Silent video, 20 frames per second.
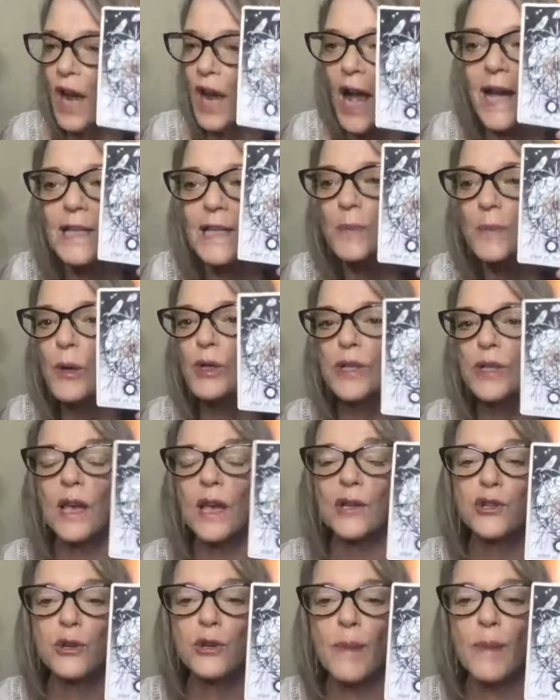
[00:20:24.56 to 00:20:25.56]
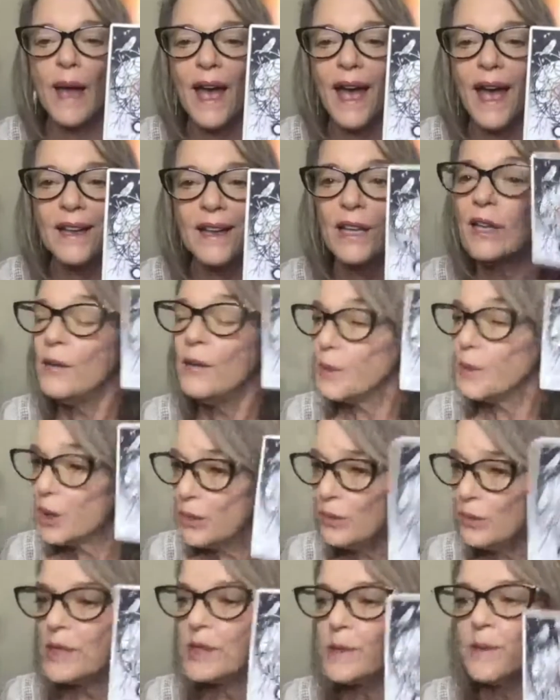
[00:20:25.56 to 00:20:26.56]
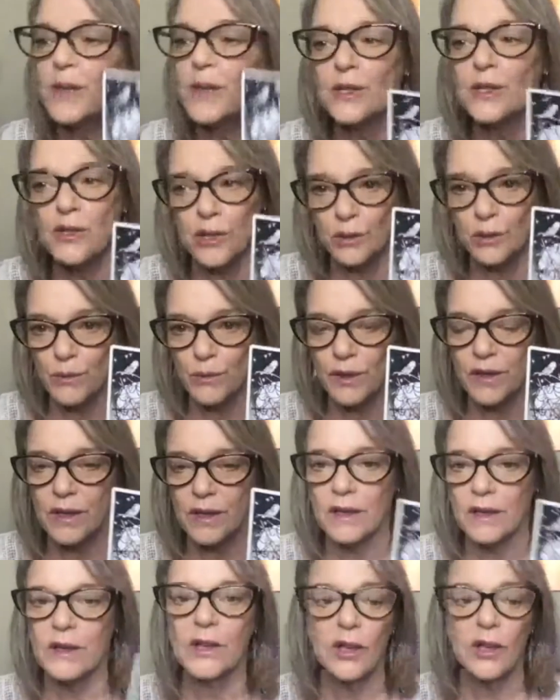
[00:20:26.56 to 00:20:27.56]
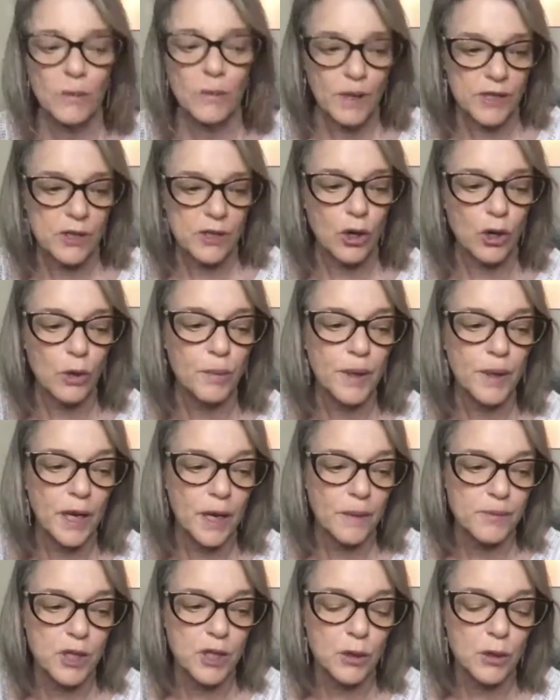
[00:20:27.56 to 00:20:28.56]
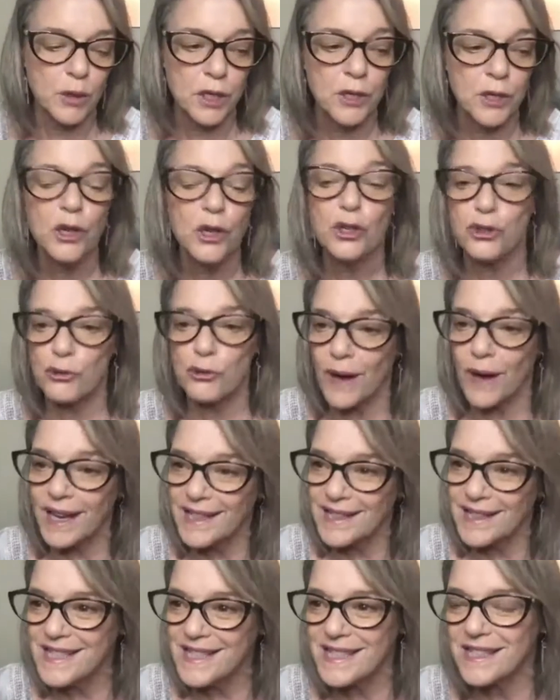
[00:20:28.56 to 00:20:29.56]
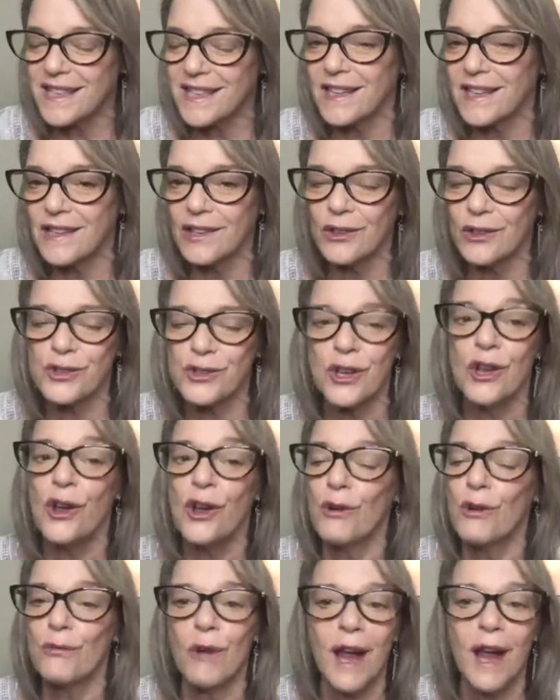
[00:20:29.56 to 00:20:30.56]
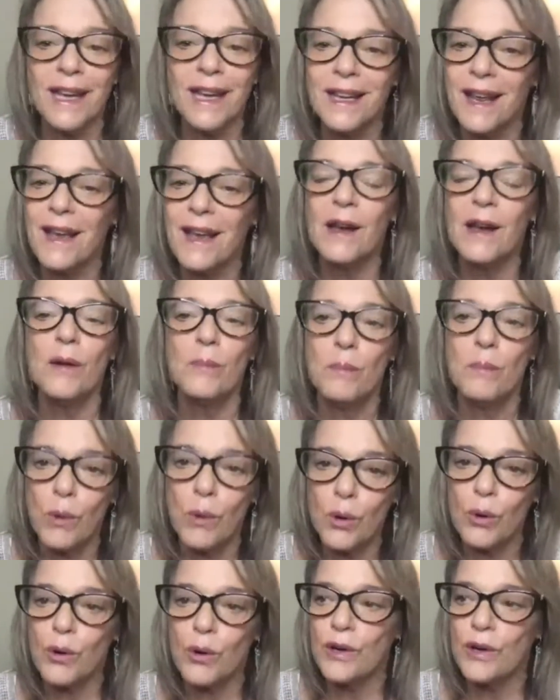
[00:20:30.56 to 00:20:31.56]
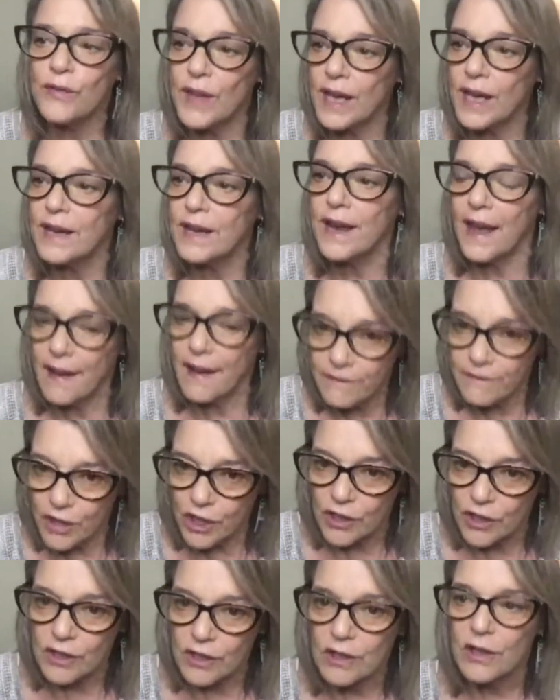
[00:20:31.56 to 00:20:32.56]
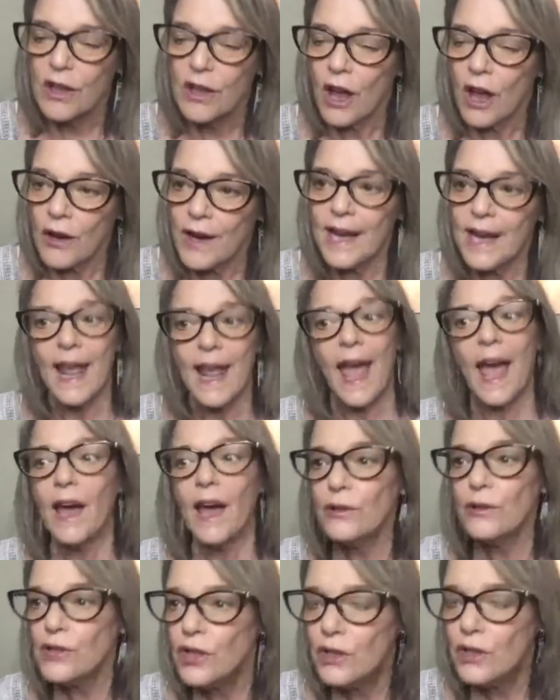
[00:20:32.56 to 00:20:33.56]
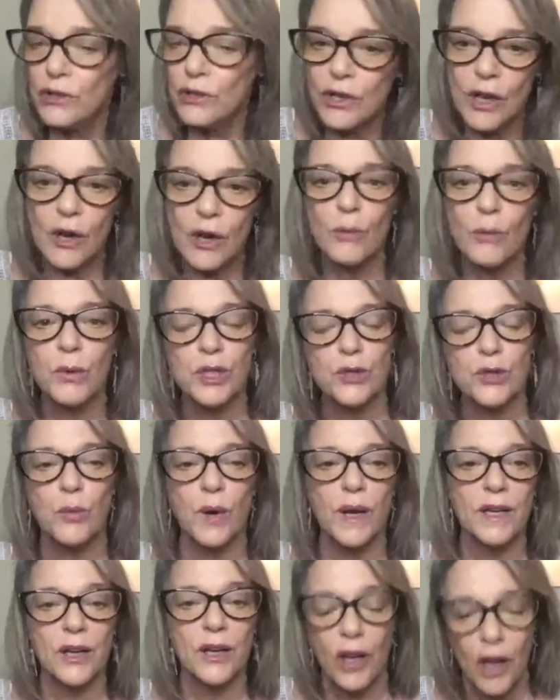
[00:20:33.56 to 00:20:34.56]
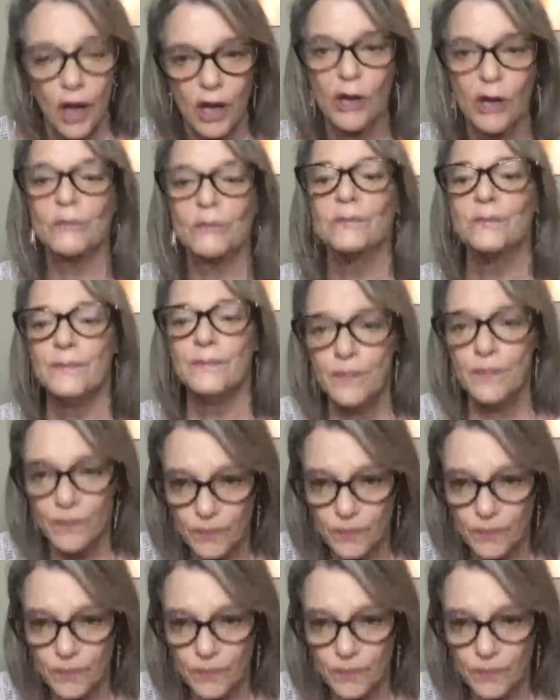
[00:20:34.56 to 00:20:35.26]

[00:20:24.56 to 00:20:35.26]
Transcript: The cosmos has your back, but you must be in tune with it. You must open up to it, train these skills right now more than ever. All right. How do you know which way to go?